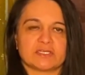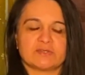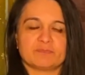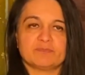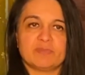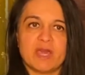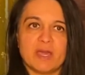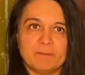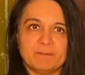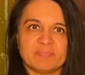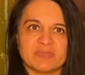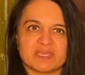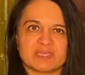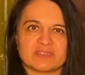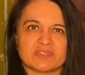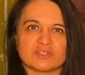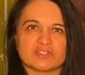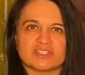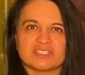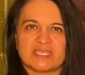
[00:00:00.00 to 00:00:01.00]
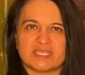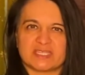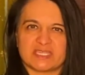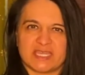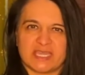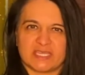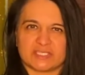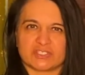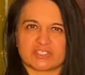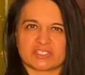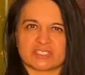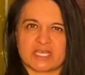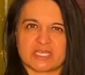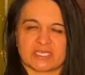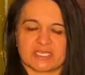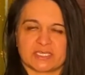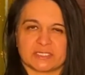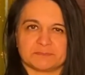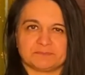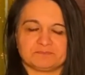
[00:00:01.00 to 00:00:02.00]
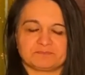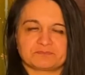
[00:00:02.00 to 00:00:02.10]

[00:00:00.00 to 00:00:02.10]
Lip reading: pumping, they're just at the edge sucking.